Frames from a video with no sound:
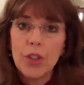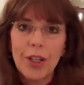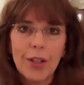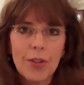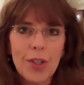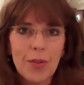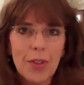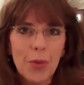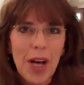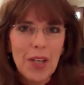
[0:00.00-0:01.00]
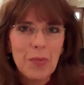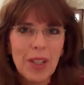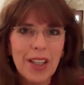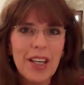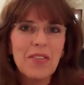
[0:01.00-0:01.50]
Check yourself into a
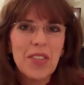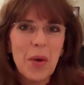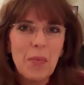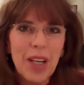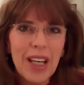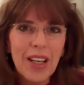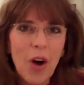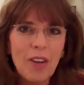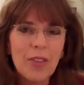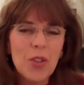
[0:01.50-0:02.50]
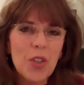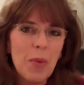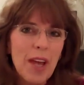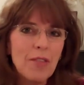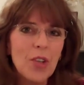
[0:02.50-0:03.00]
hospital if somebody offers
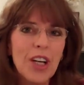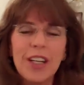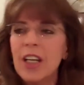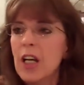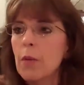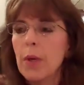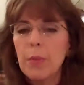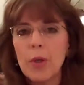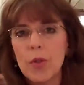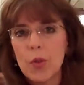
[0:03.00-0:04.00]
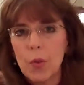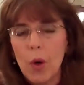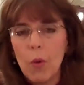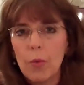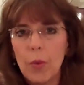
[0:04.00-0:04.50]
to pay for it. My parents
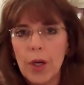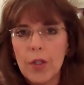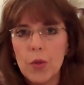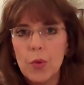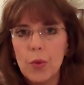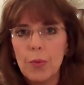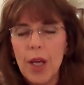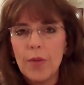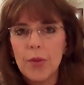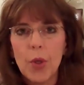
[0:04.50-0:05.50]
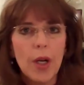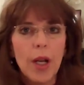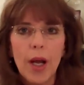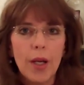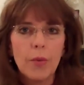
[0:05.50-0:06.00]
wanted to pay for it,
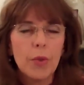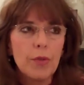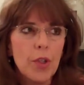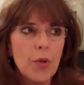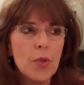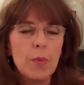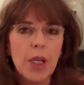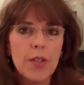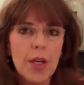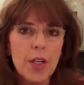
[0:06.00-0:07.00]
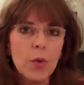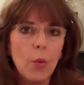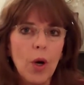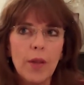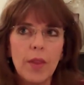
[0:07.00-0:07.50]
and I refused because I
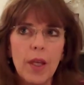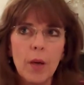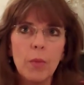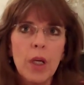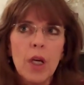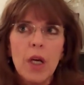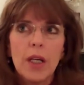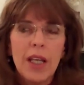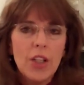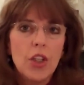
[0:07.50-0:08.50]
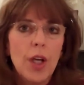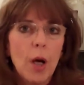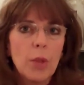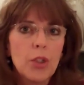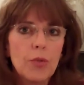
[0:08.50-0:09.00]
didn't want them gauging
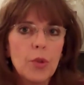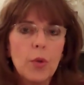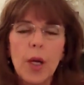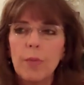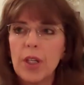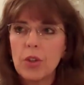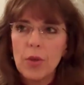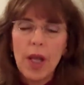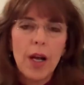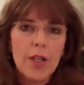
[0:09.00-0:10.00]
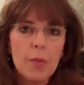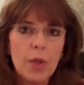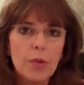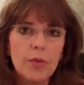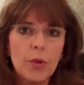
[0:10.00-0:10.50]
how much food. I pictured that
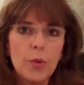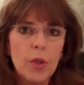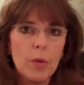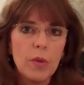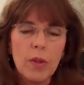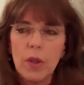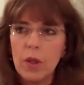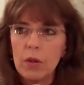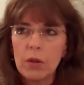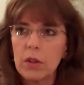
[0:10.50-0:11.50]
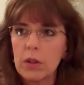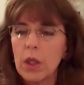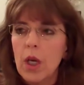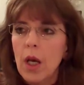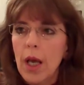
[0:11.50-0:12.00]
hospital food with ugh.
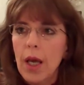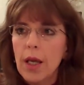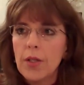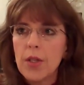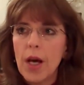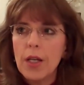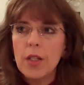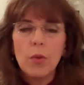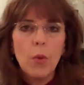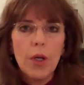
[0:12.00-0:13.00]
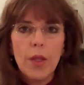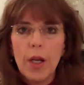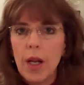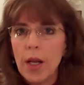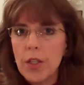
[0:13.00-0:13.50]
And I didn't want
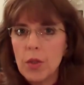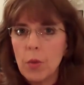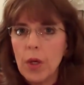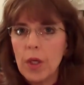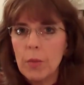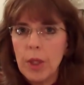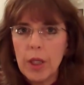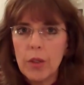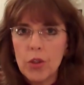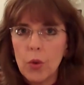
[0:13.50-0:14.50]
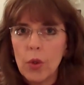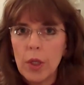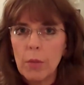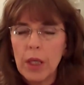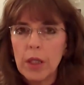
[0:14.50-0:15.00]
that, and I didn't want anybody
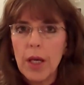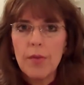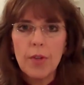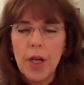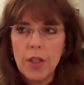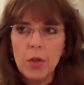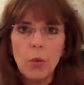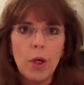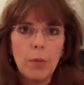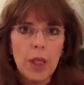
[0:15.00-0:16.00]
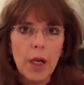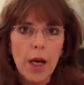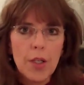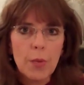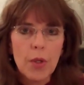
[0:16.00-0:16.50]
controlling my life, and I didn't want to be in a
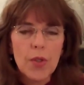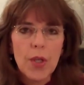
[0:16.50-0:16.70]
hospital